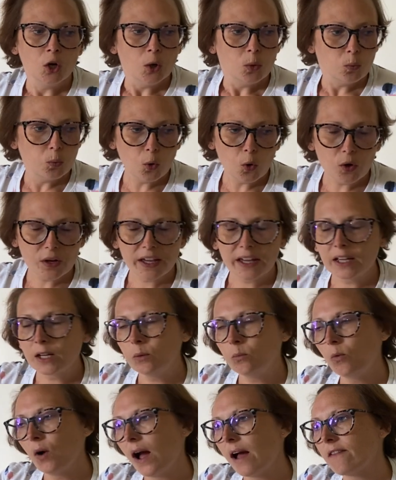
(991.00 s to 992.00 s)
walking
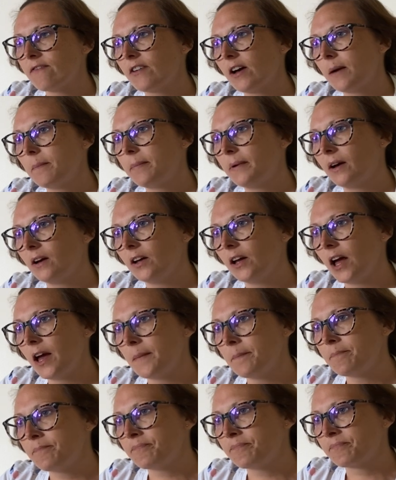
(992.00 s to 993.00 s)
and whatever. But
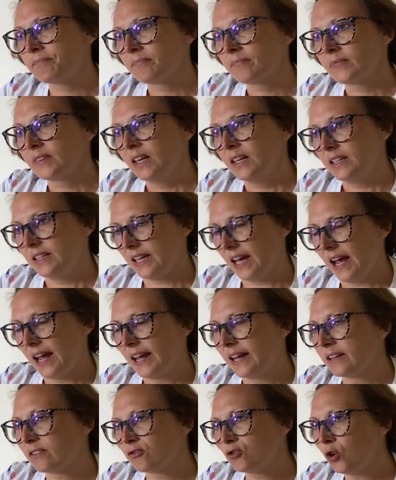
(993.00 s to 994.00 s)
um, yeah,
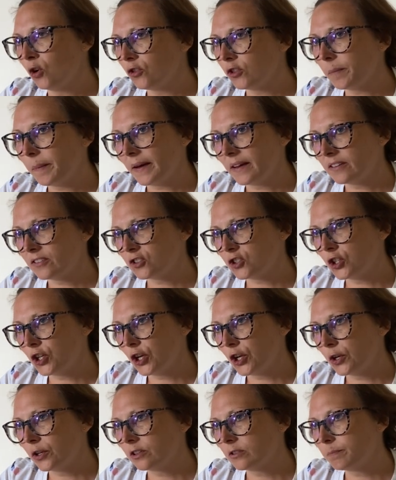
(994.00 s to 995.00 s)
it's not the best
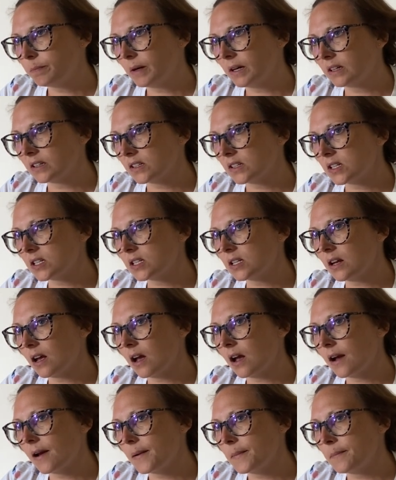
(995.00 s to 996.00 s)
news, but
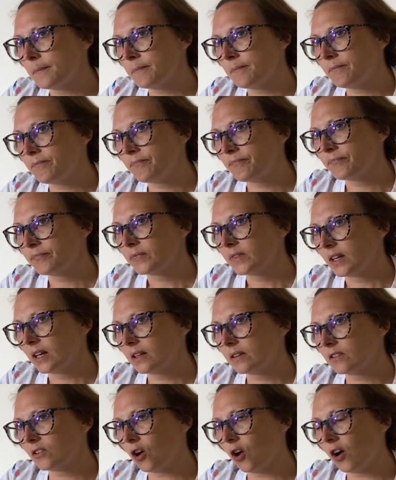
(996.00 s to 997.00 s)
um,
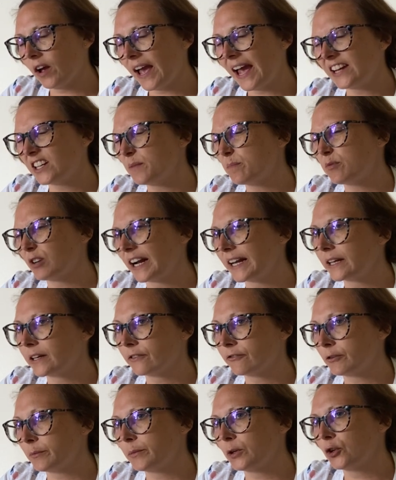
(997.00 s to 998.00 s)
I had a break
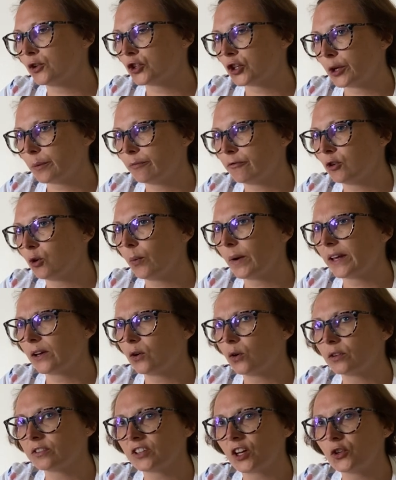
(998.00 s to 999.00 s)
from YouTube for a week
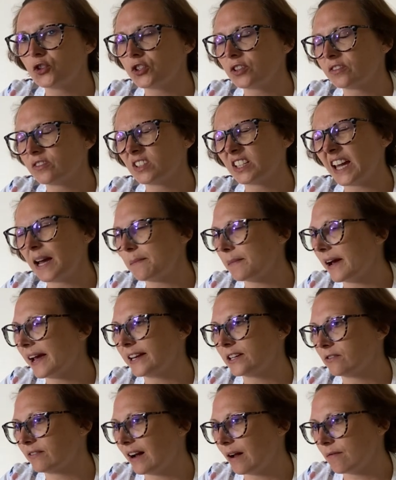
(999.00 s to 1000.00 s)
or so just to get my
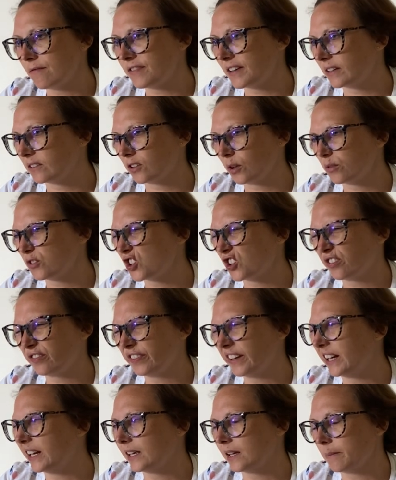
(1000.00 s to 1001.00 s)
head around things. I was just
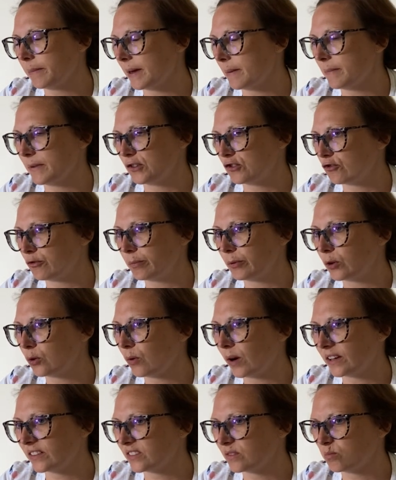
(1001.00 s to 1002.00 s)
feeling a bit miserable
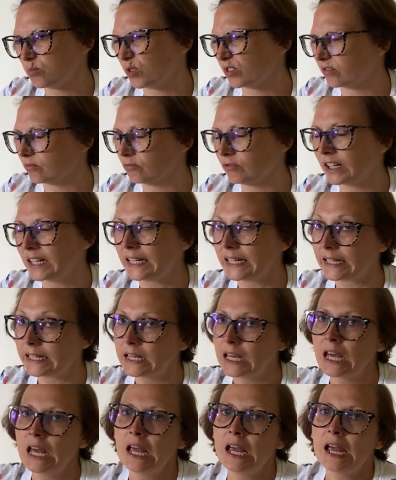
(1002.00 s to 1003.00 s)
and wasn't
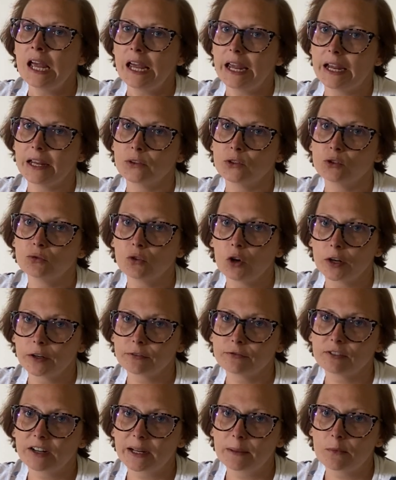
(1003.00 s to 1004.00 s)
really in the right
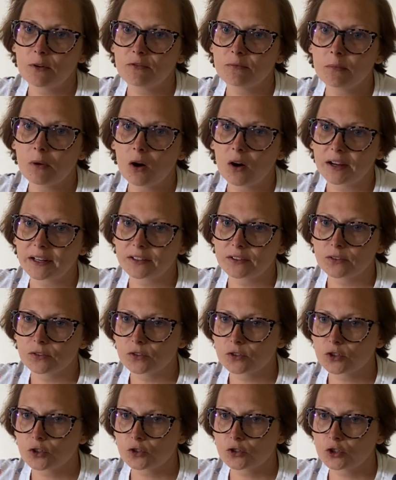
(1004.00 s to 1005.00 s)
frame of
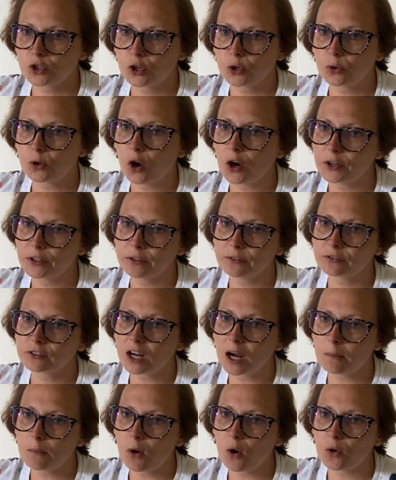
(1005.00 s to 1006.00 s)
mind to kind of
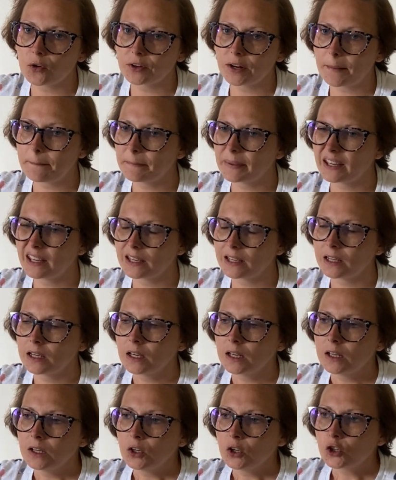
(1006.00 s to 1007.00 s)
come on and be
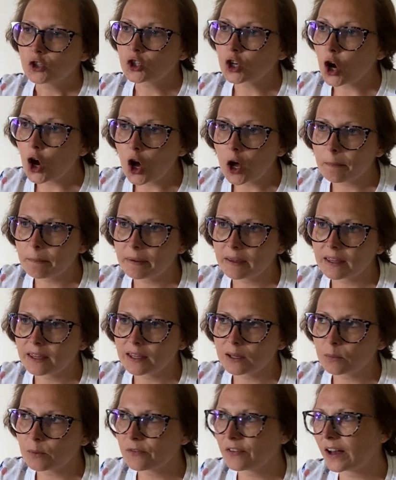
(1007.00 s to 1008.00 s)

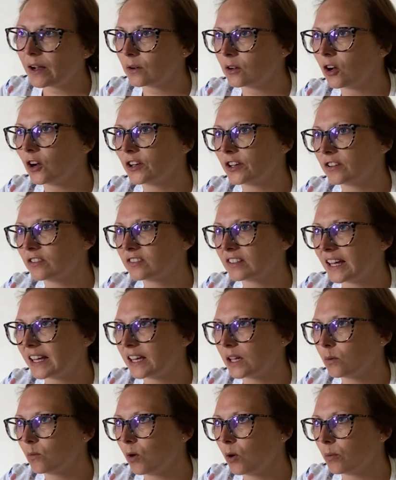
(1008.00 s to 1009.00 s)
chirpy without kind of
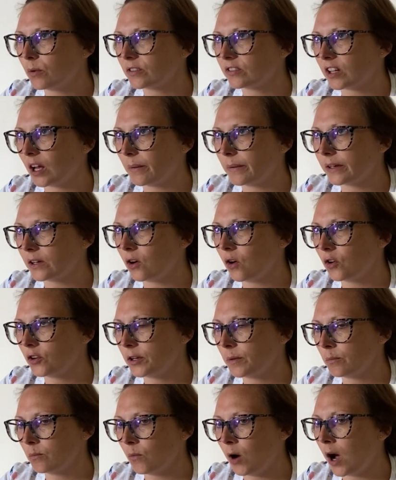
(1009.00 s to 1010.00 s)
saying what was going on
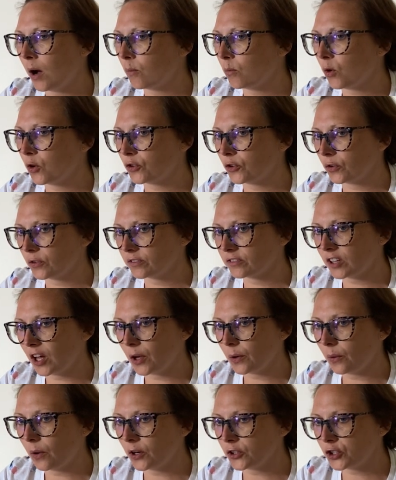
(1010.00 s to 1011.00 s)
and, and whatnot. So
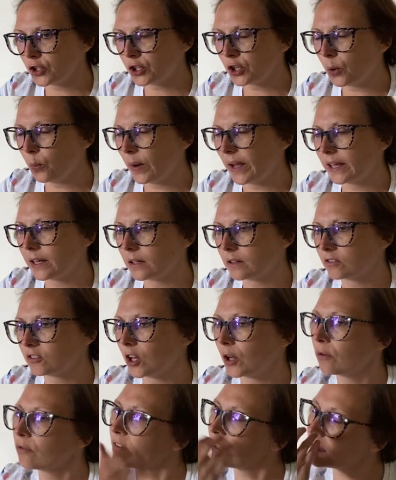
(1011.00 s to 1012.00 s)
I took a week.
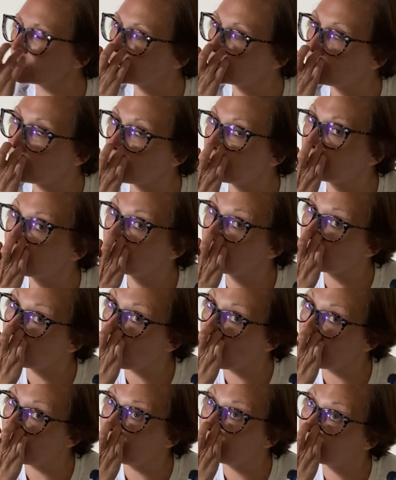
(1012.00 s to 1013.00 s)
So thank you all for your
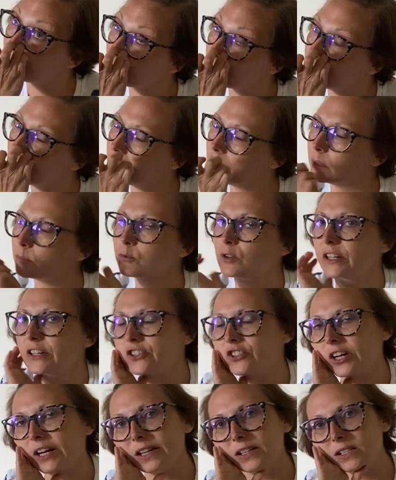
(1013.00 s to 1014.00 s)
comments. I really
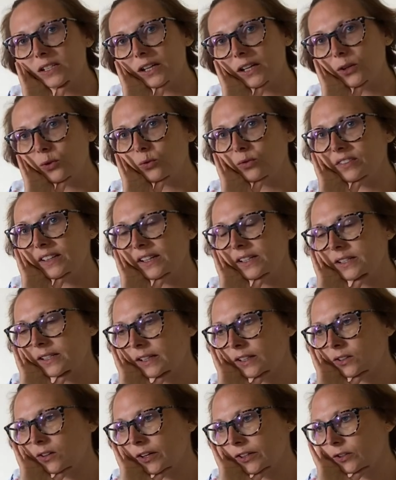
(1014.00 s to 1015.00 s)
appreciate it. All
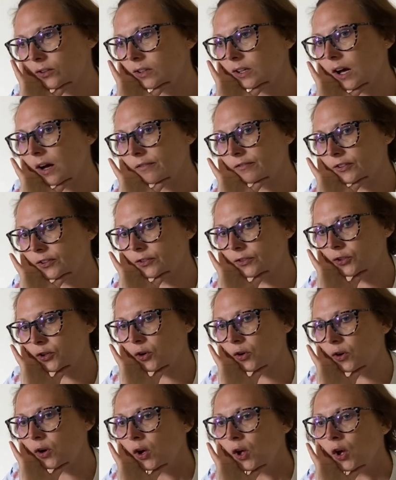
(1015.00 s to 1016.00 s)
sending like your love and
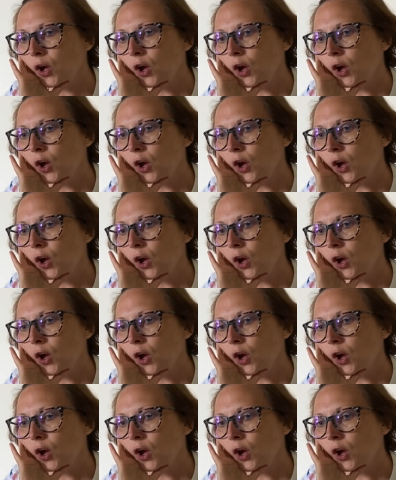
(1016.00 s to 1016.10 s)
your